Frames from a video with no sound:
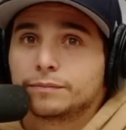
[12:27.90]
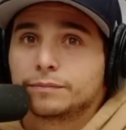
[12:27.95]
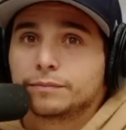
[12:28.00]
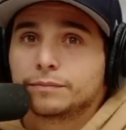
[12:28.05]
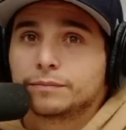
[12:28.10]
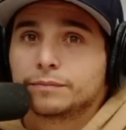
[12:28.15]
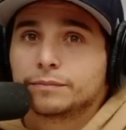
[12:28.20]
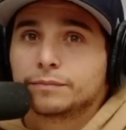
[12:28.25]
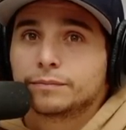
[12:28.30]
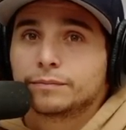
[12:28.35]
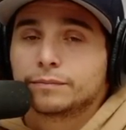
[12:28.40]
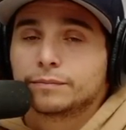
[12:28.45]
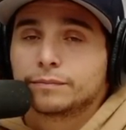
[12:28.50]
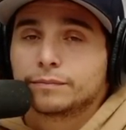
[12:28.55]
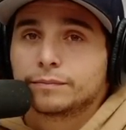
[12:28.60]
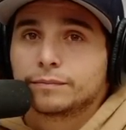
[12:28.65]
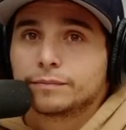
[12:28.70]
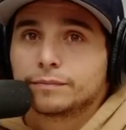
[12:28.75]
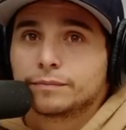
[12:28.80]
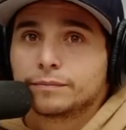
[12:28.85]

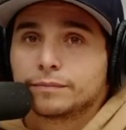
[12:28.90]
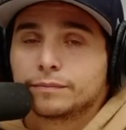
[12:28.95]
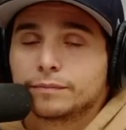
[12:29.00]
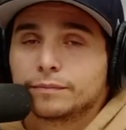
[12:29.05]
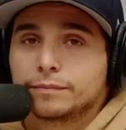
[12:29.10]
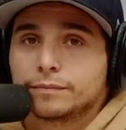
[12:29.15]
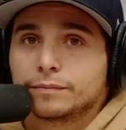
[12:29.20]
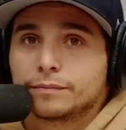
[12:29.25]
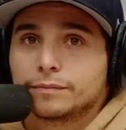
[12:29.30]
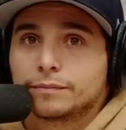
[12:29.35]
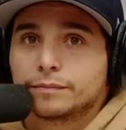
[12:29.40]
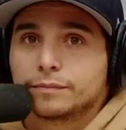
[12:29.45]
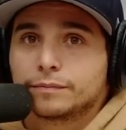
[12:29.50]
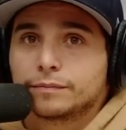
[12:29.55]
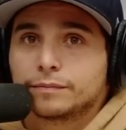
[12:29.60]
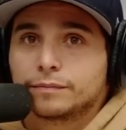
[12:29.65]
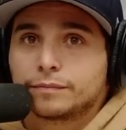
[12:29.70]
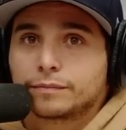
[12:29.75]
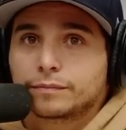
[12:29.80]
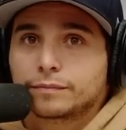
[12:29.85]

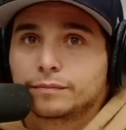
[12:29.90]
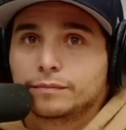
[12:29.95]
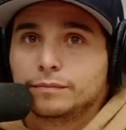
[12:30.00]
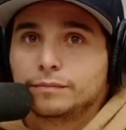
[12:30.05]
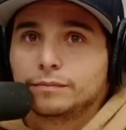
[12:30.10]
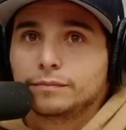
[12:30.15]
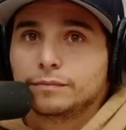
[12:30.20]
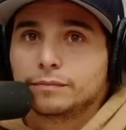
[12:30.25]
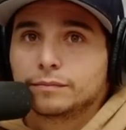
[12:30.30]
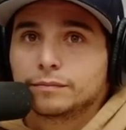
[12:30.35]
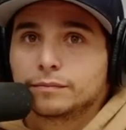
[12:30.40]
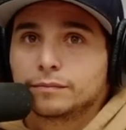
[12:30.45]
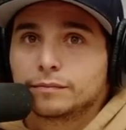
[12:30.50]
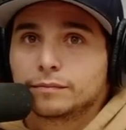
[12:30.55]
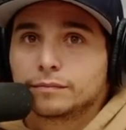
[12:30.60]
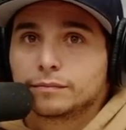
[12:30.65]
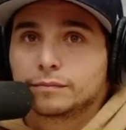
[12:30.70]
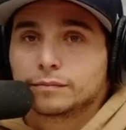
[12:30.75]
No words are spoken by the person on screen.